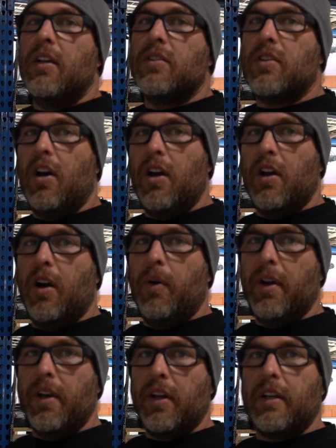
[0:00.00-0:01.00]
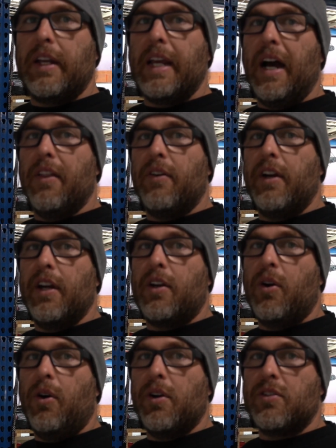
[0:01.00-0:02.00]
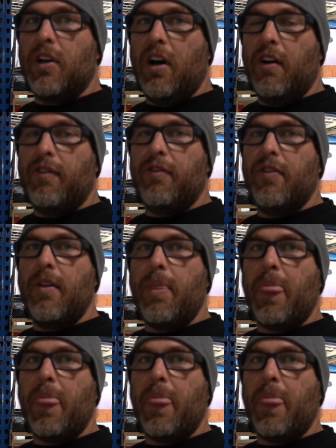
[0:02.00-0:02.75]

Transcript: So I want to cut the rear quarters off,